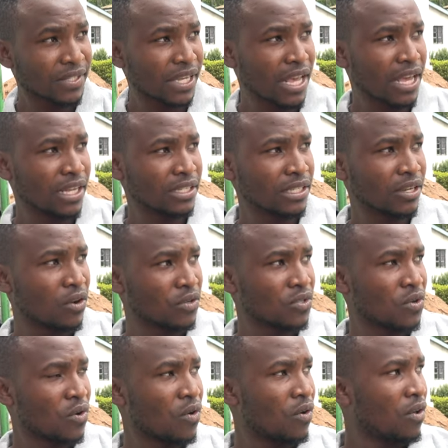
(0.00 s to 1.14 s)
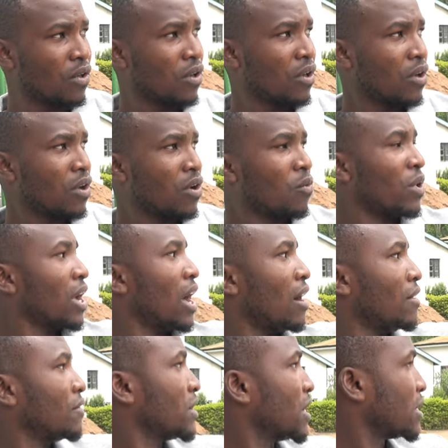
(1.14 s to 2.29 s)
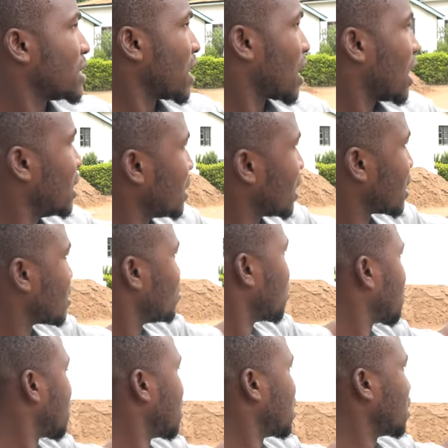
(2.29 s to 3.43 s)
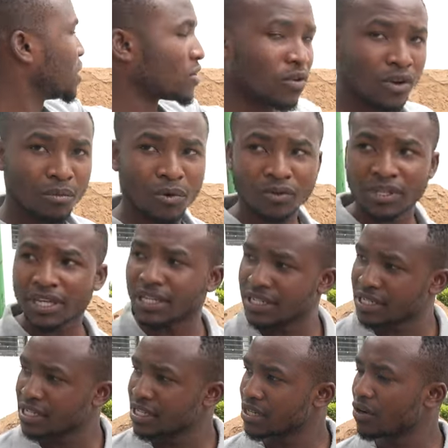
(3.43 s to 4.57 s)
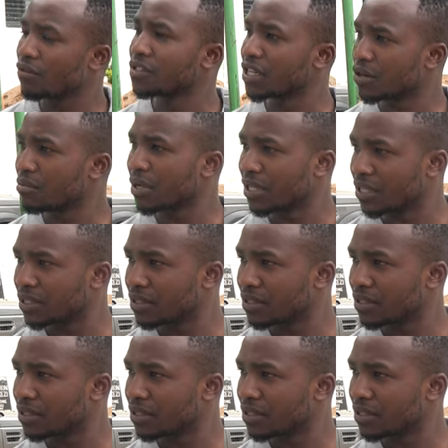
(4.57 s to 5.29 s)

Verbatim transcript: And also, we have the second exhibition is all about the history of Germany